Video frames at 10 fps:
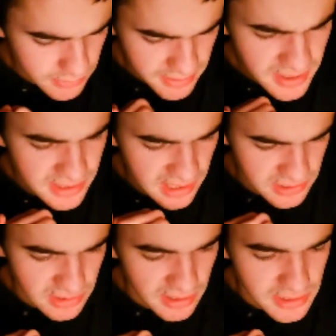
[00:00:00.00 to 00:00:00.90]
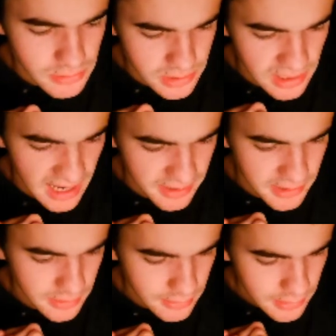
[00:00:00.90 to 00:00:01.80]
I think Yasuda used a
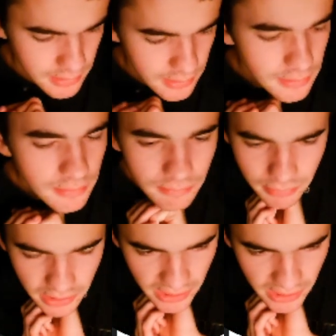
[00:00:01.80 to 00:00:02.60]
ladder. But,